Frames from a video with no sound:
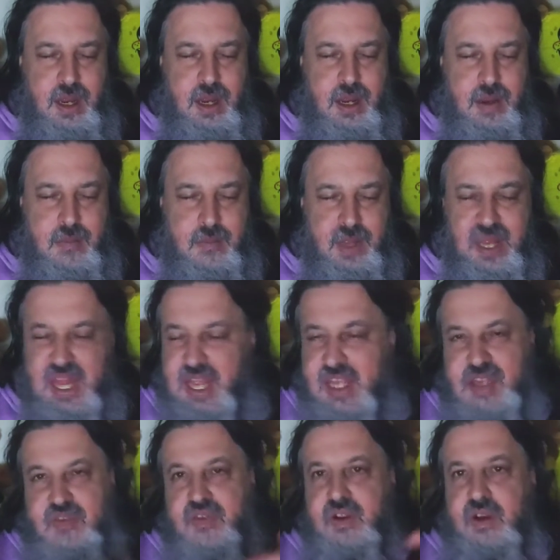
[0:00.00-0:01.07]
uh, but the thing
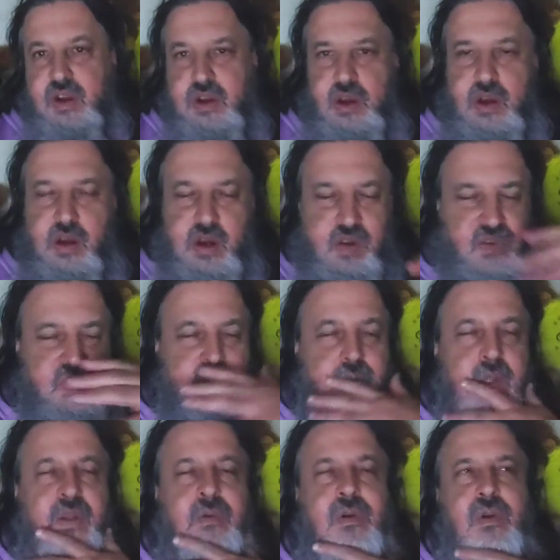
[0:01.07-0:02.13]
is, if you're a nerd, if
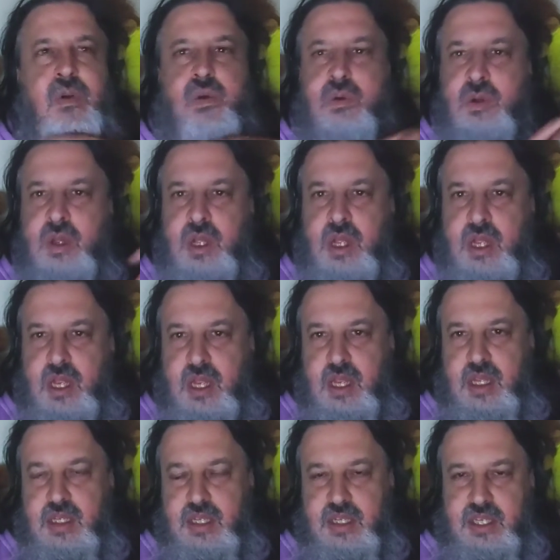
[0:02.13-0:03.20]
you're someone who
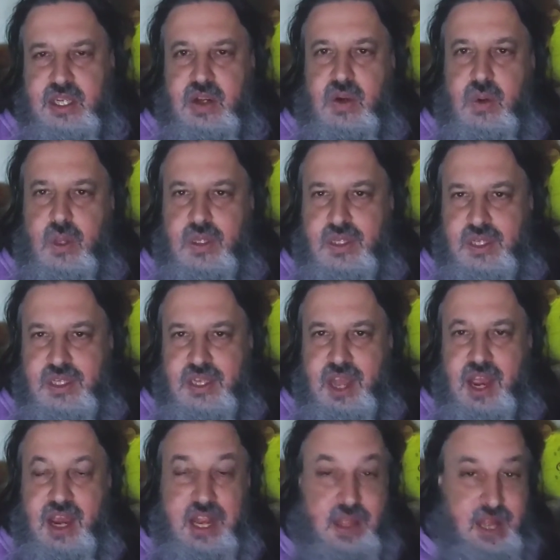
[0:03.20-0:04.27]
is a zero in
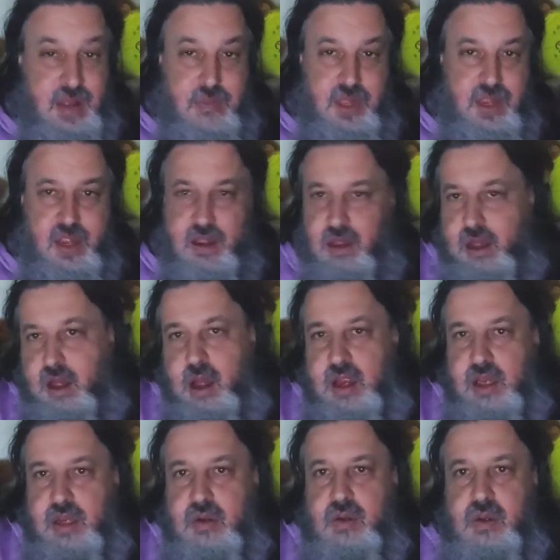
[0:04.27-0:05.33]
society, like all
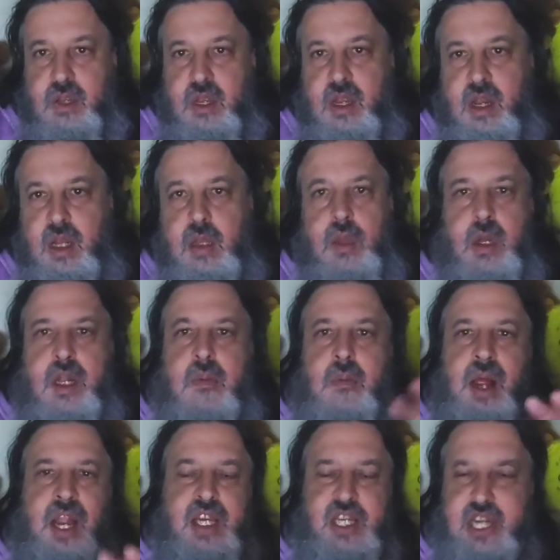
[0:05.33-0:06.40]
you do, look at
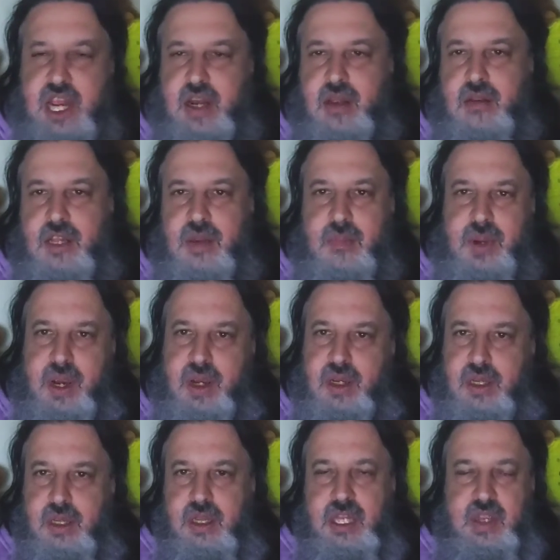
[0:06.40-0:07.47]
my channel compared
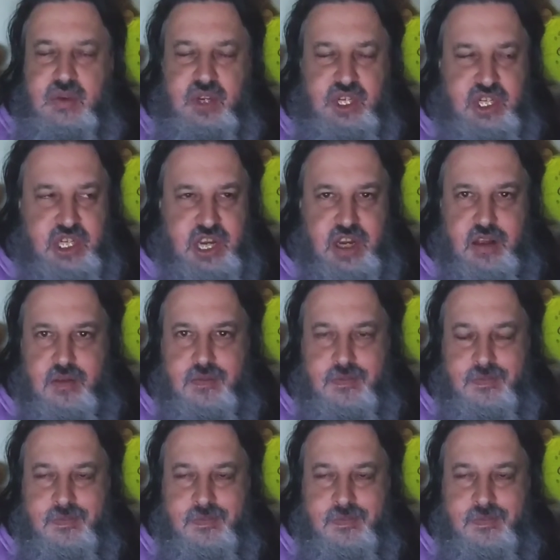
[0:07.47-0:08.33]
to the Leroy's channel.